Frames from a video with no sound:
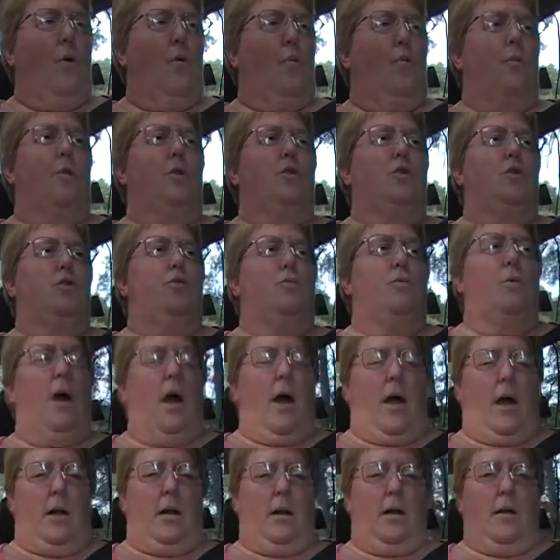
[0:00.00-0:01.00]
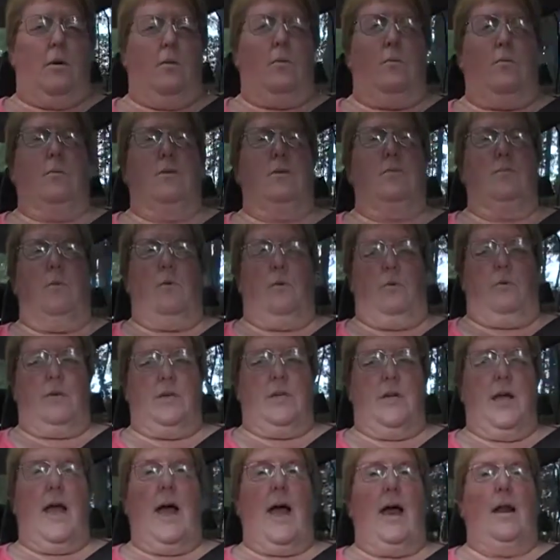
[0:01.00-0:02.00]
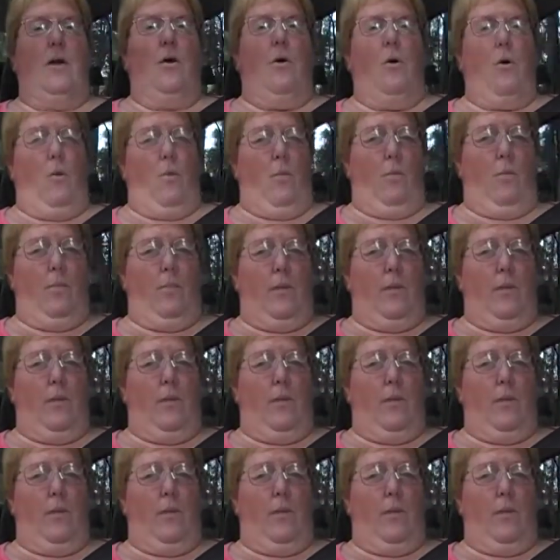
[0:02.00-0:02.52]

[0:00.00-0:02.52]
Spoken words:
what you got was worse at home.